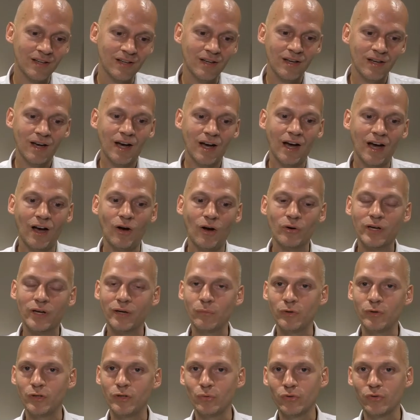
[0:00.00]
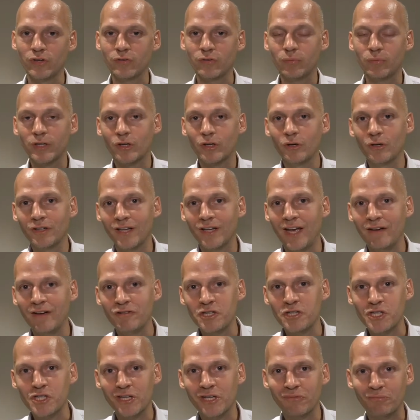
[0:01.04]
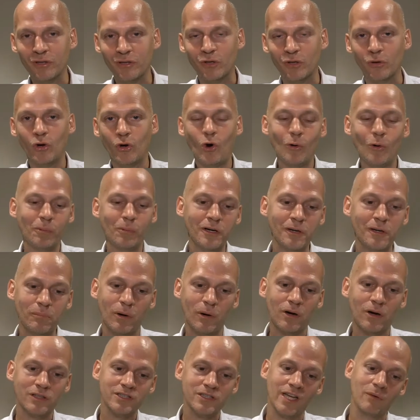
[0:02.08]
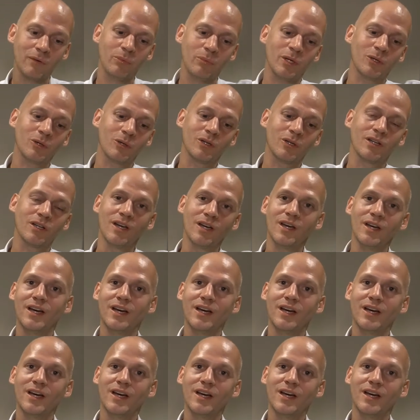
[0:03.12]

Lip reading: How can we do this? We could, every shift, we could open a box and we could